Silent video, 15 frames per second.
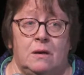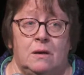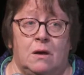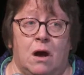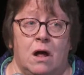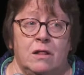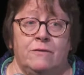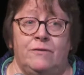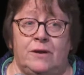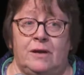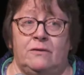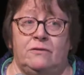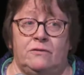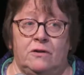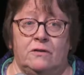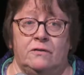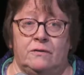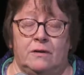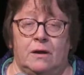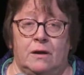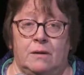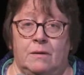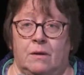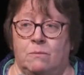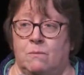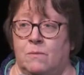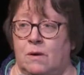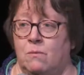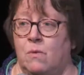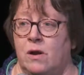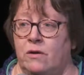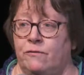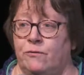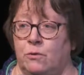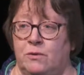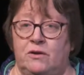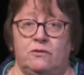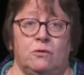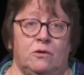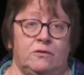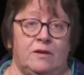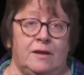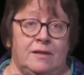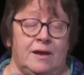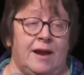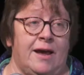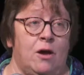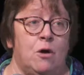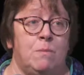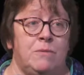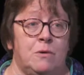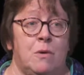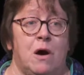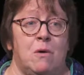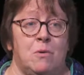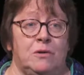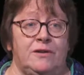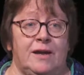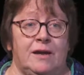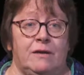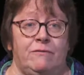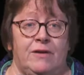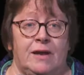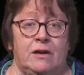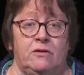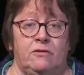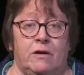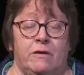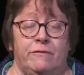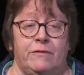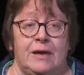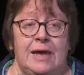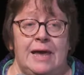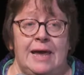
All of it is just a wonderful resource that I hope you all will take advantage of.